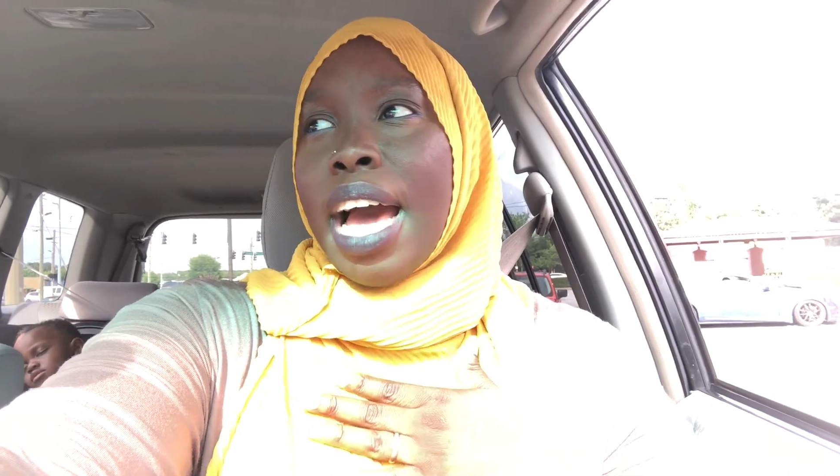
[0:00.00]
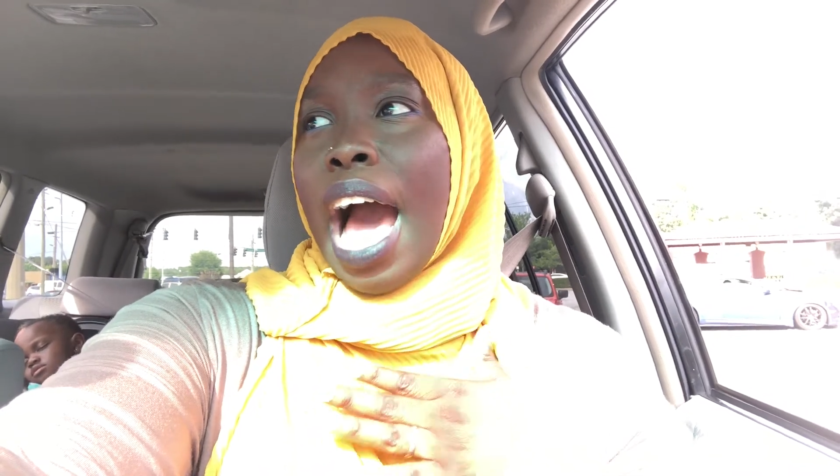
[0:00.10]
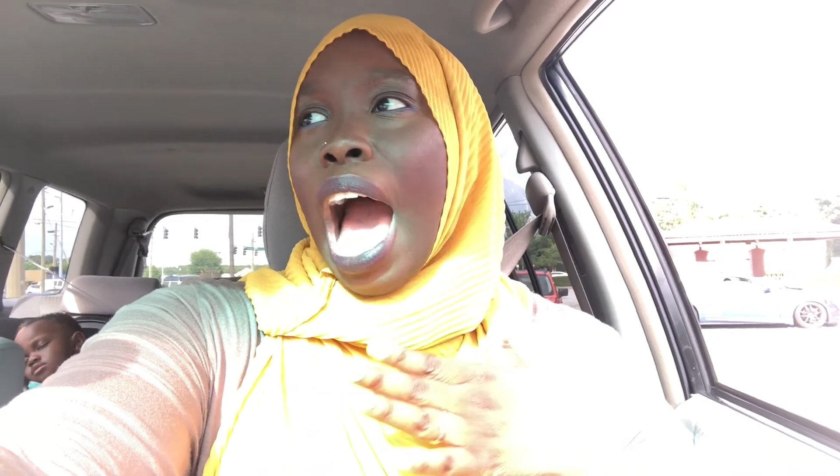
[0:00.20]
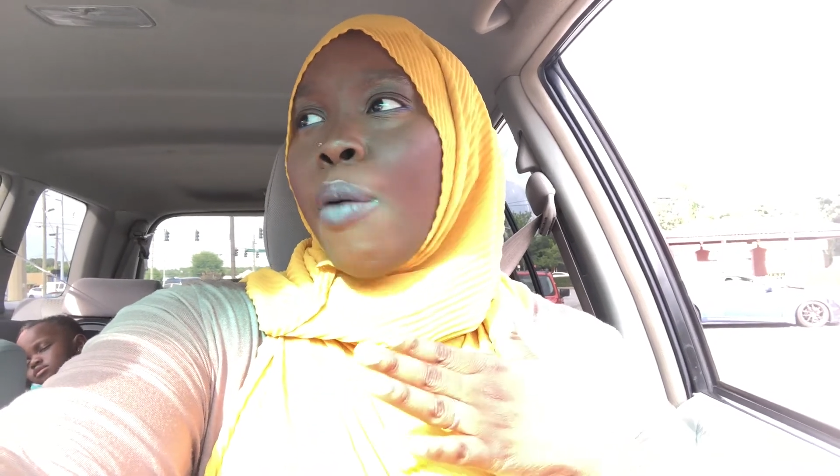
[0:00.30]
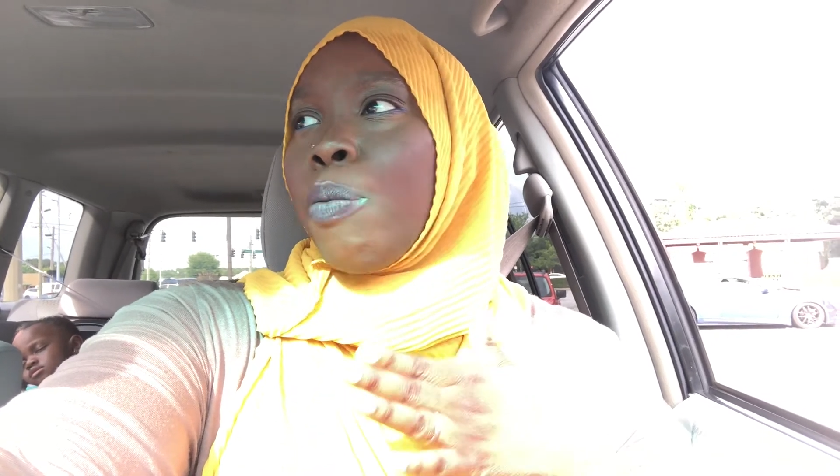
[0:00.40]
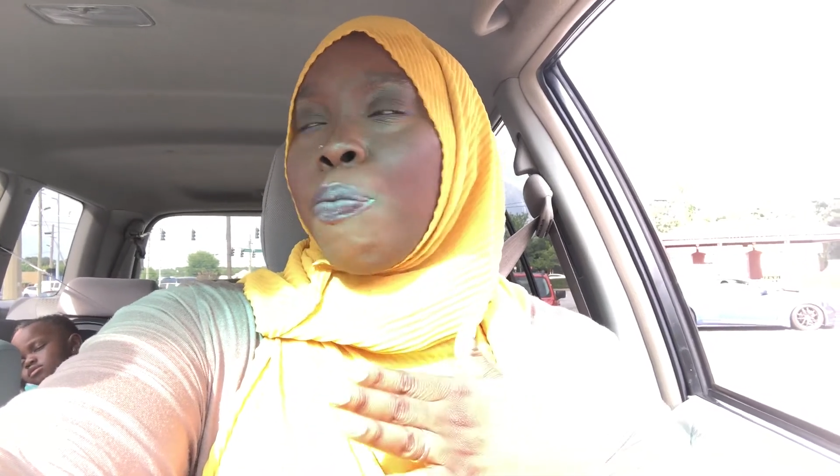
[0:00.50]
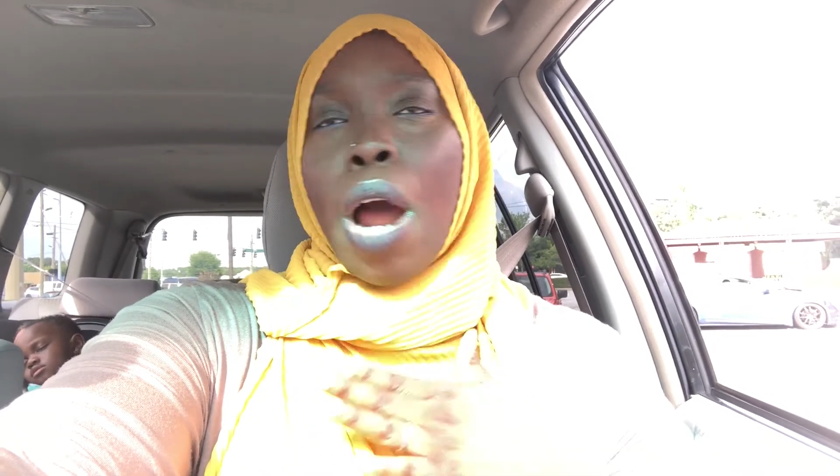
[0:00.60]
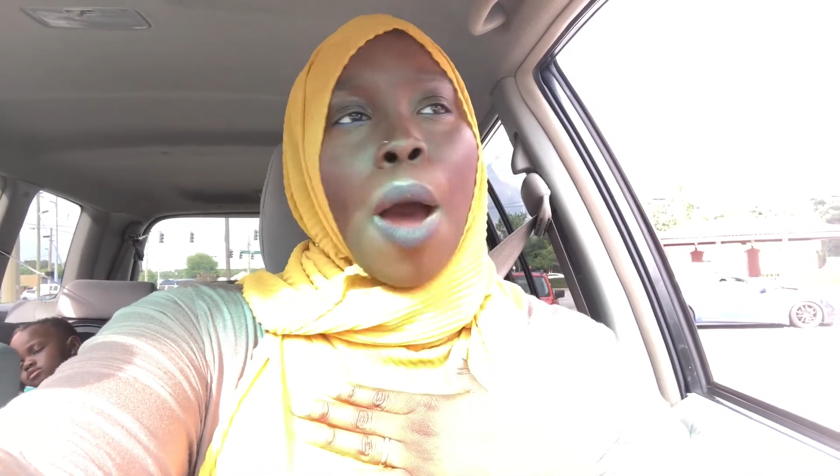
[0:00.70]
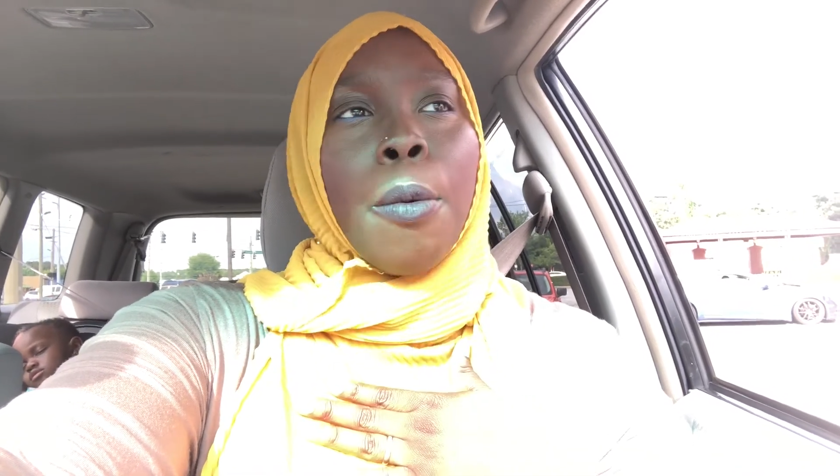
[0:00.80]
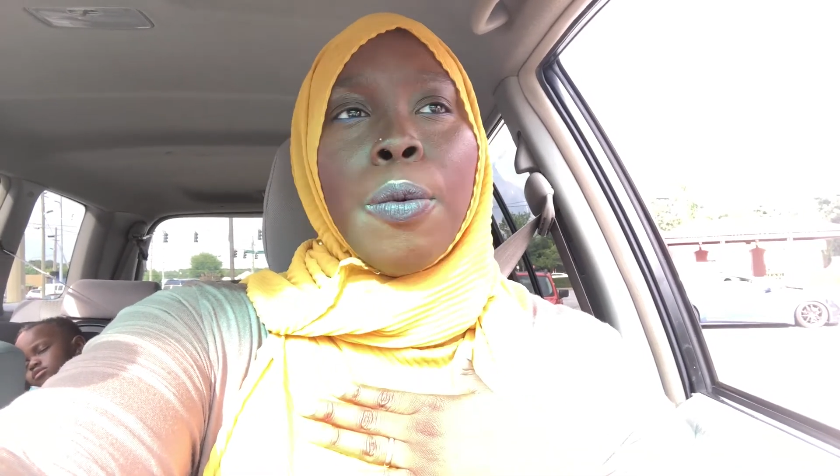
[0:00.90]
I would
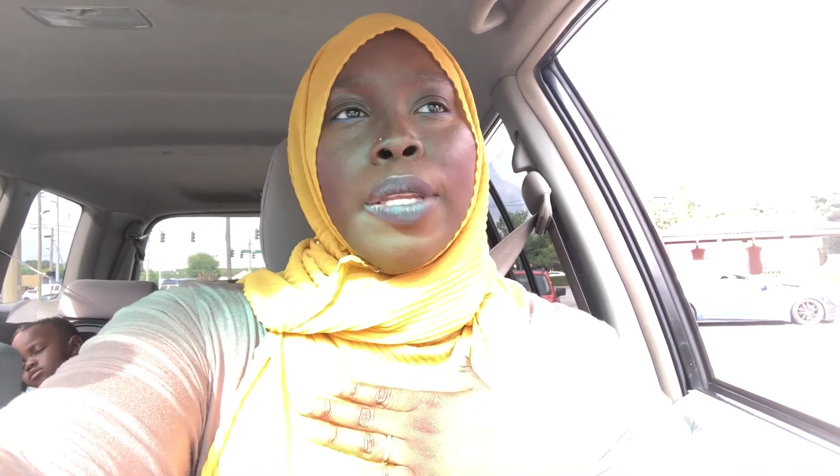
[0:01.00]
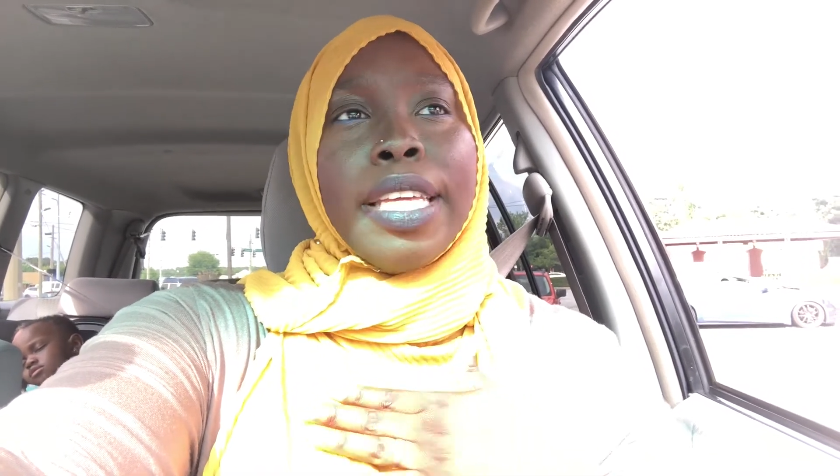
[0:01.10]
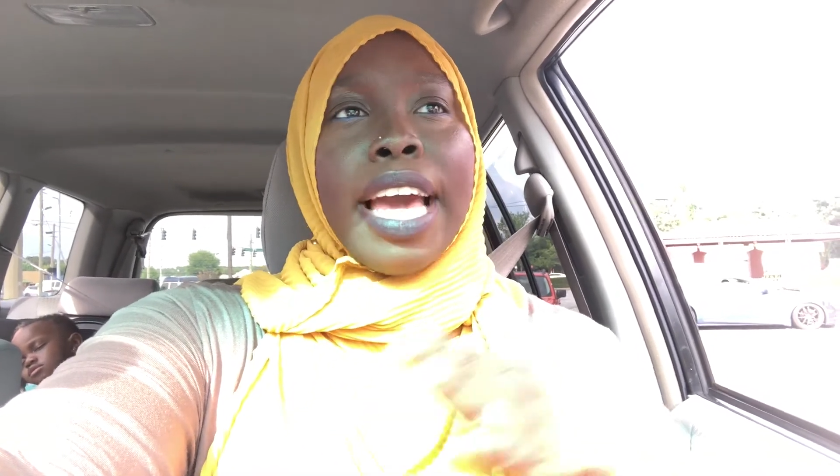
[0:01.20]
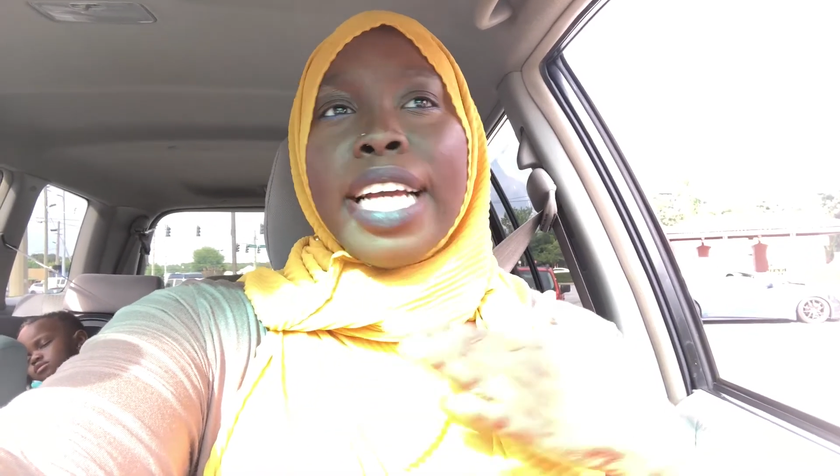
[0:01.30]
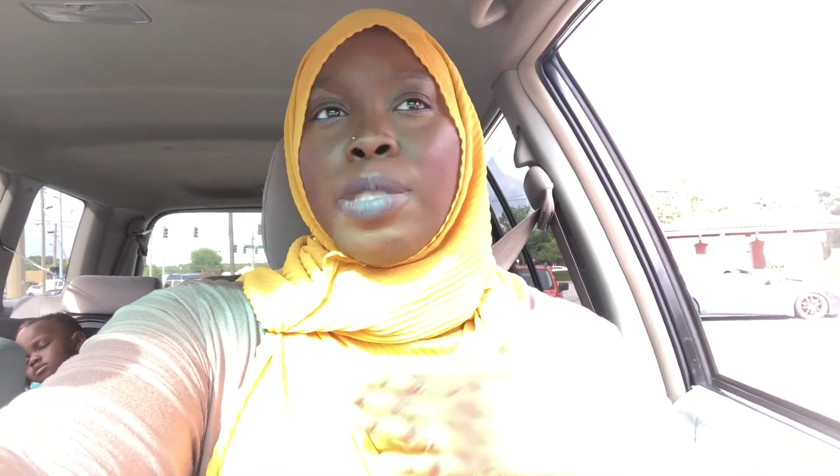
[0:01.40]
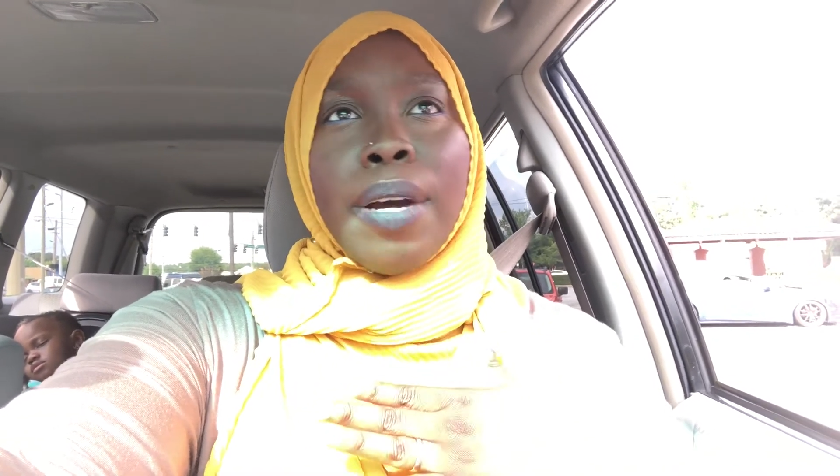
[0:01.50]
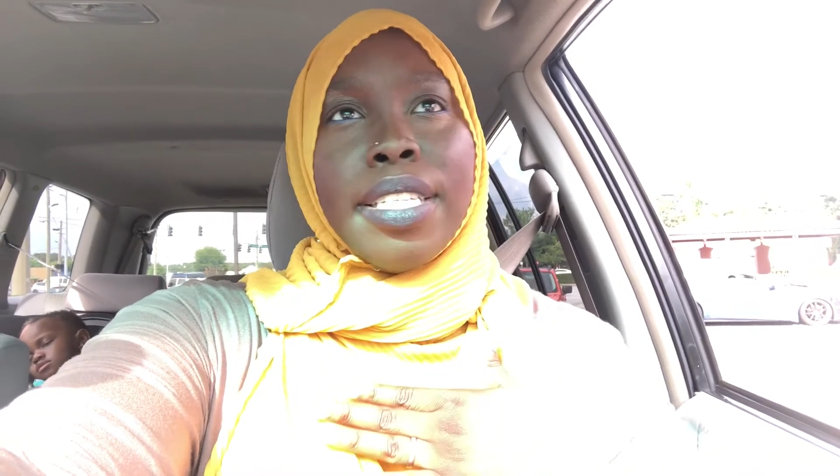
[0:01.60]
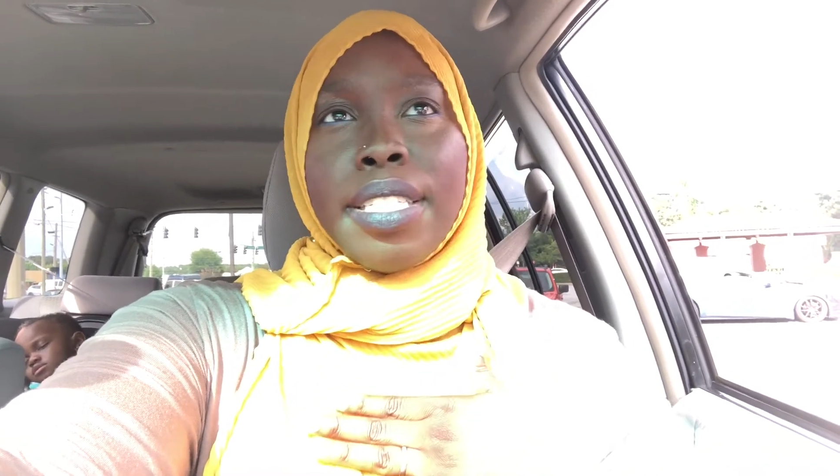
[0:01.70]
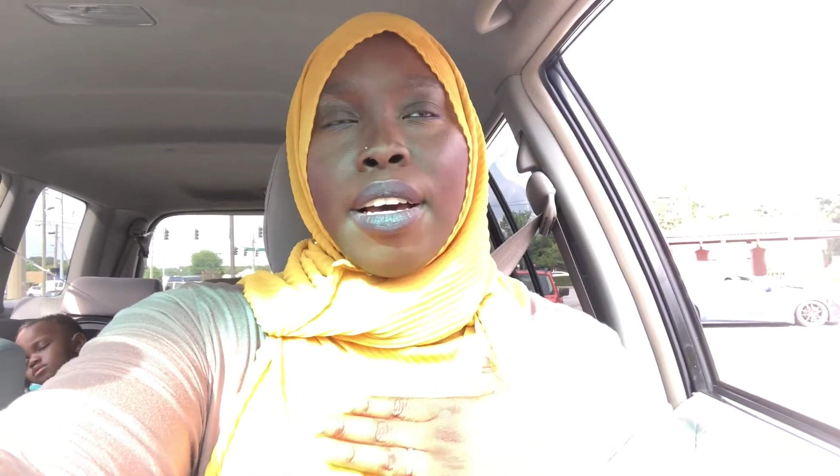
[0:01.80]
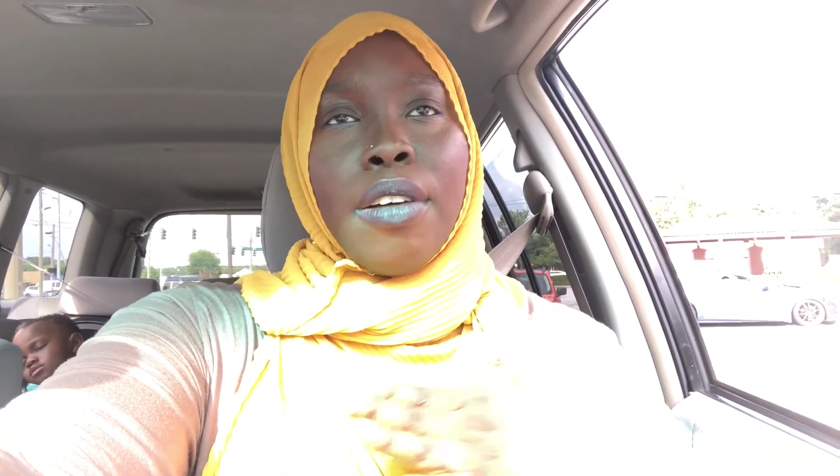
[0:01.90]
probably catch
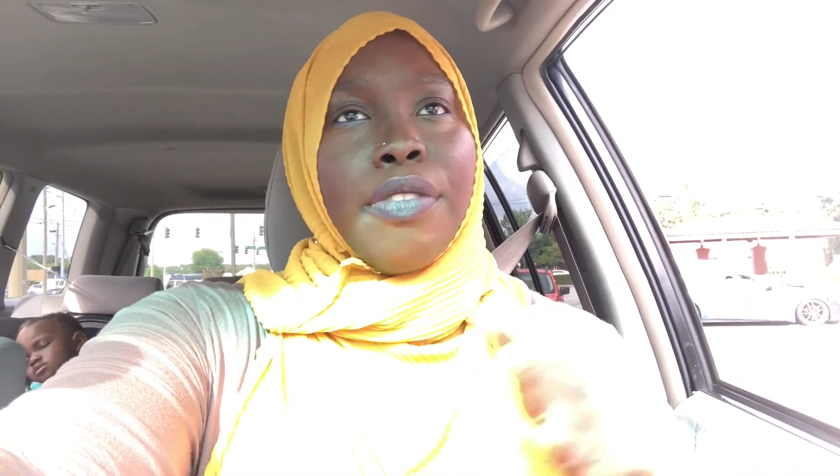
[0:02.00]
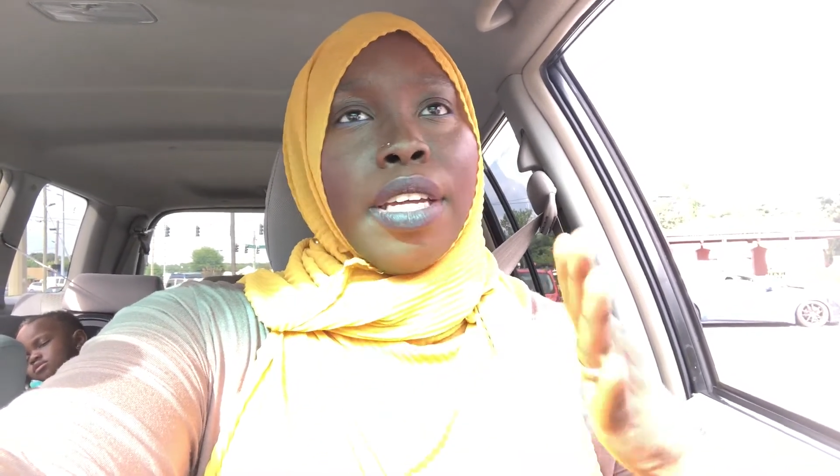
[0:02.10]
myself,